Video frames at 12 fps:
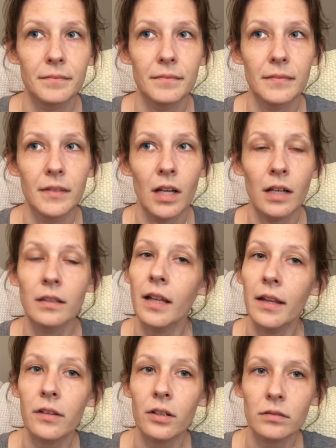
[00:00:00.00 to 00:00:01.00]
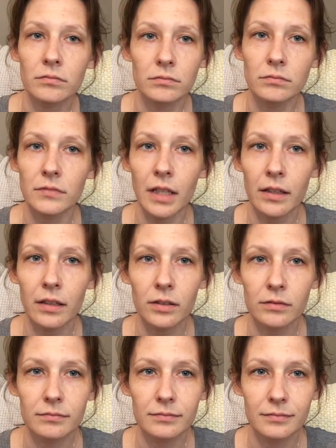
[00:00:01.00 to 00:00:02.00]
non-leather
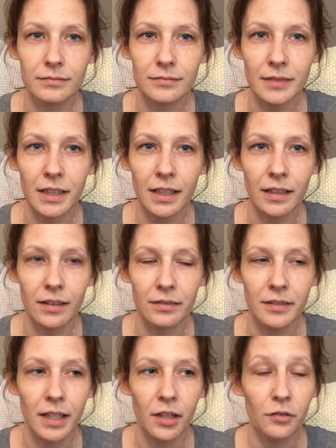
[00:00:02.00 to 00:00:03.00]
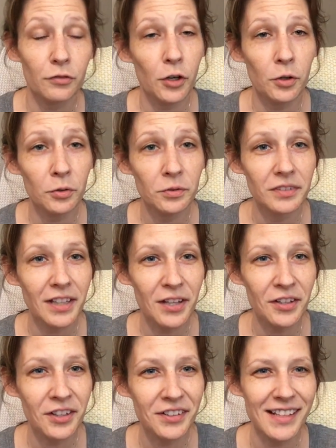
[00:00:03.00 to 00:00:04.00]
leather, like a faux
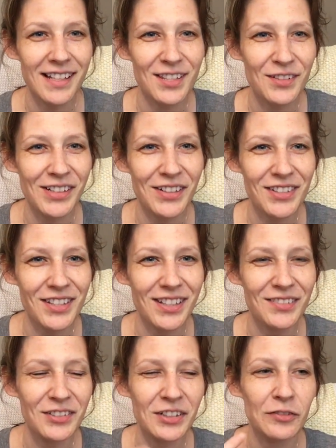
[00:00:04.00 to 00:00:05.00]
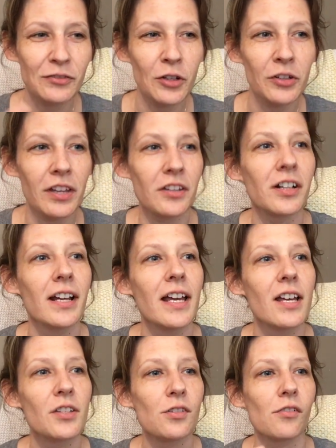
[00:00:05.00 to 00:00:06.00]
leather. That's the word I was looking for, faux leather.
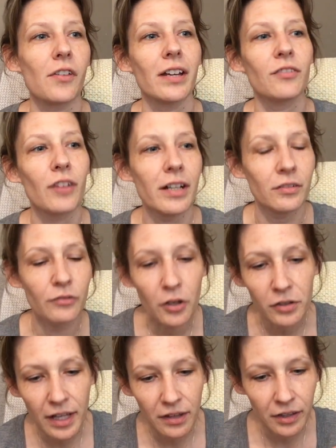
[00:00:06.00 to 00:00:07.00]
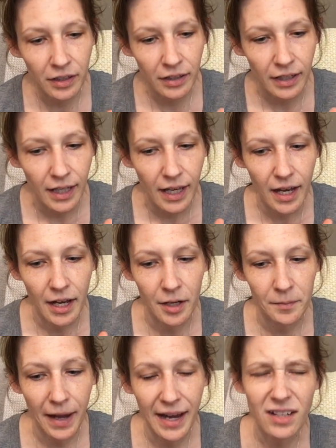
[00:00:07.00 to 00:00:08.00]
So if I could find a faux leather,
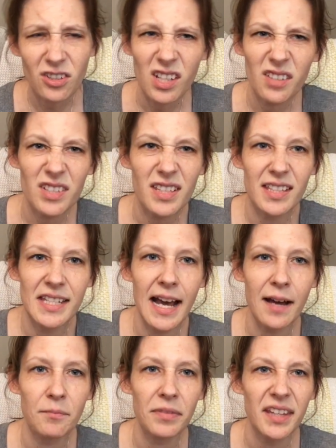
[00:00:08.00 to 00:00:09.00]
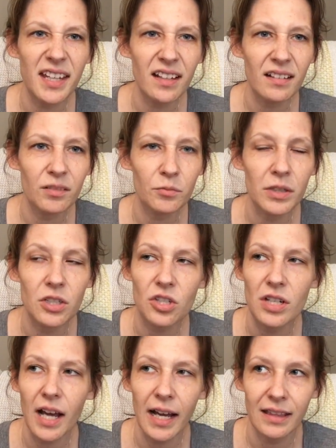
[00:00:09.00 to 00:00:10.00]
I actually have a snap thing,
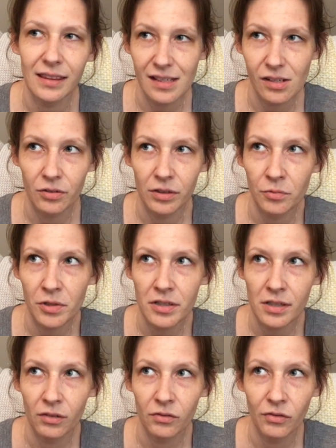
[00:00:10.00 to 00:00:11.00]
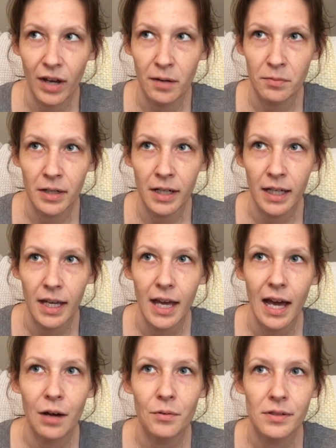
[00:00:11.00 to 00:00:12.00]
which I think only works on fabric.
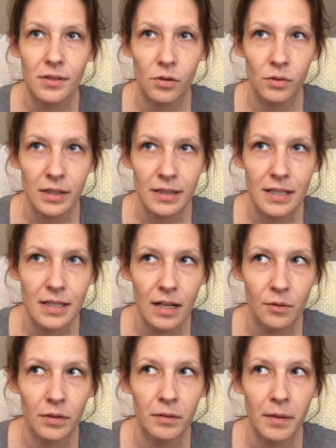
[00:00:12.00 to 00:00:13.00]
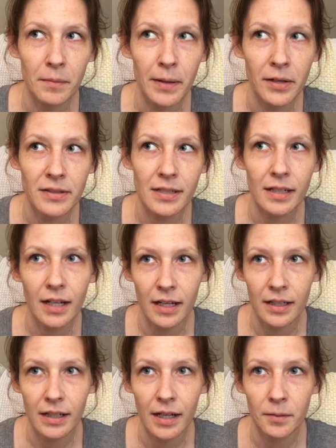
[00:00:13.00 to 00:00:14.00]
I was going to take one of my belts and
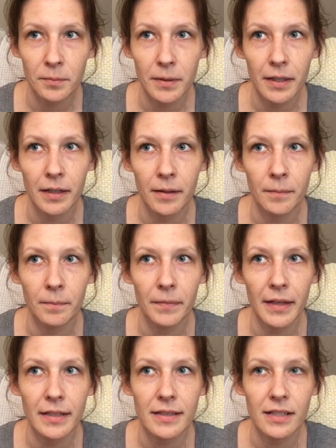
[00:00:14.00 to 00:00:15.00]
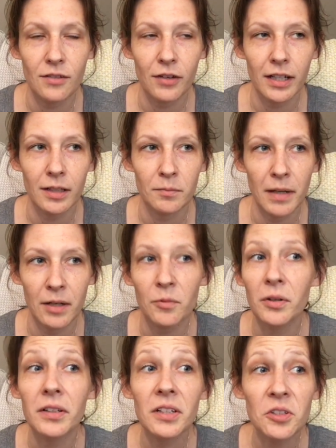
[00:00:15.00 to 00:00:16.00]
cut it up and see if I could make
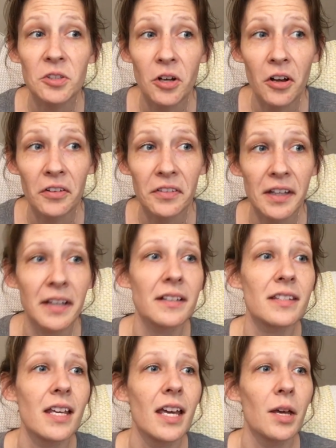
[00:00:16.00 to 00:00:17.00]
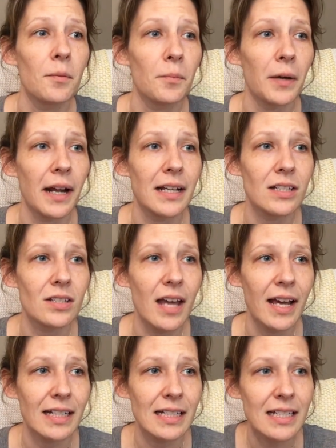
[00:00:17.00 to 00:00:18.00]
one of these shawl things, but I
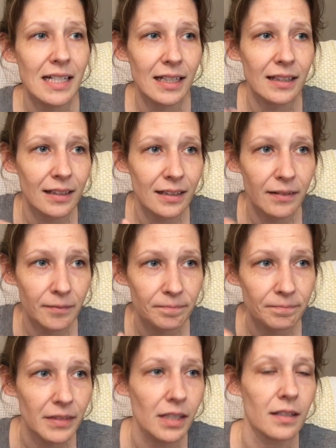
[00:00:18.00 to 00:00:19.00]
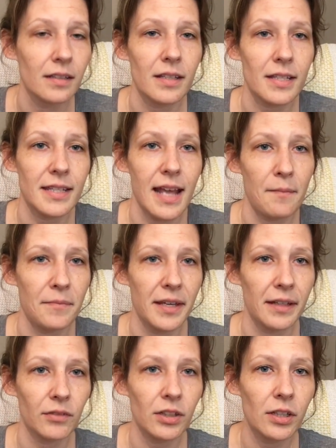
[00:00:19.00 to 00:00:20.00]
need to get the snap
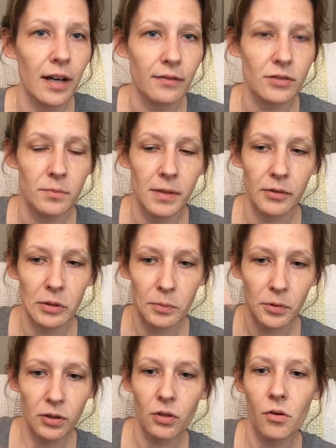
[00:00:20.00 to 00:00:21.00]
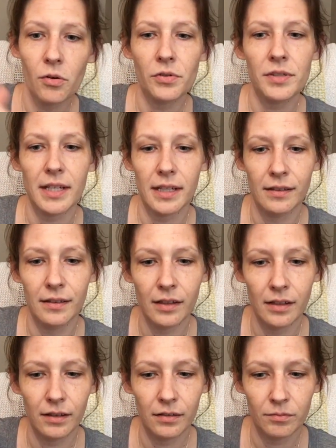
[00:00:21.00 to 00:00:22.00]
thing. Like, you have to be able to put the holes in
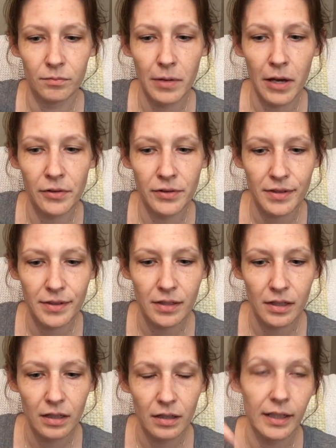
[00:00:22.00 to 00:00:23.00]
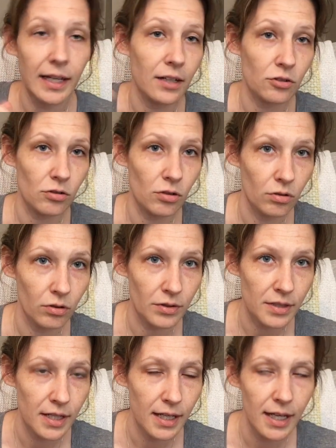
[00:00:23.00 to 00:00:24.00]
the belts, like extra
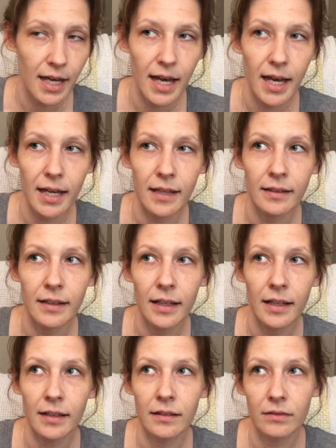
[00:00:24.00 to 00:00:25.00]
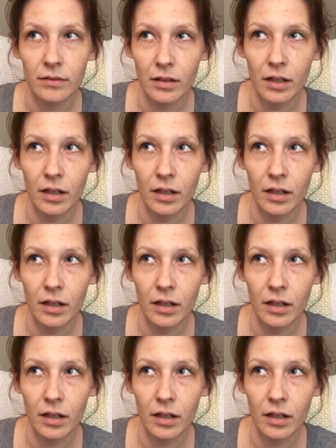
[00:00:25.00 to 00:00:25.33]
holes, and then